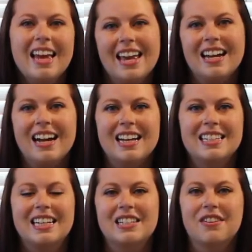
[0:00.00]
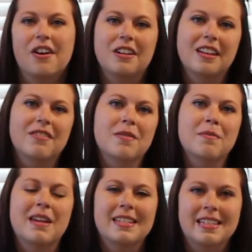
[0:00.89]
Hey guys, it's Karla from the
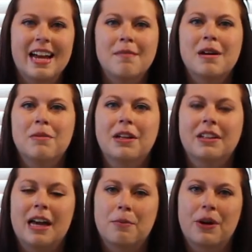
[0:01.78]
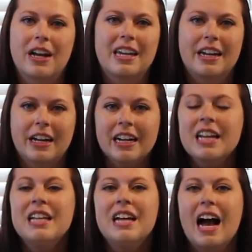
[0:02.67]
Medicine Hat Public Library here.
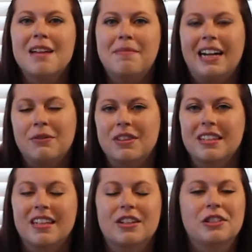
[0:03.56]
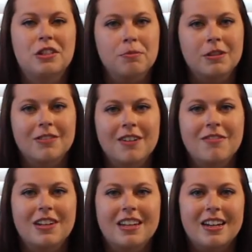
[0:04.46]
I'm back with another super
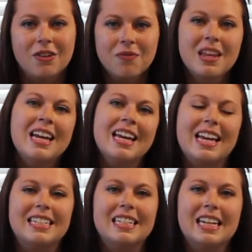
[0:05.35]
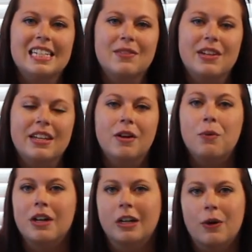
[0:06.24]
fun video. In today's video,
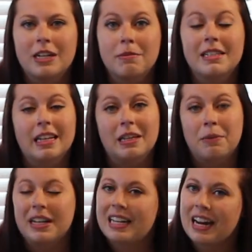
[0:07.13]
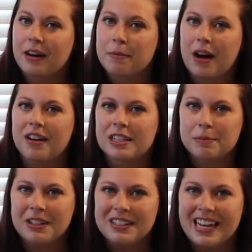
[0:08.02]
we are going to be celebrating Harry Potter's
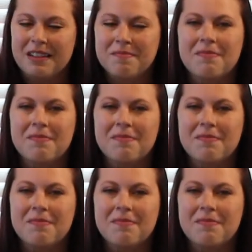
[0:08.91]
birthday.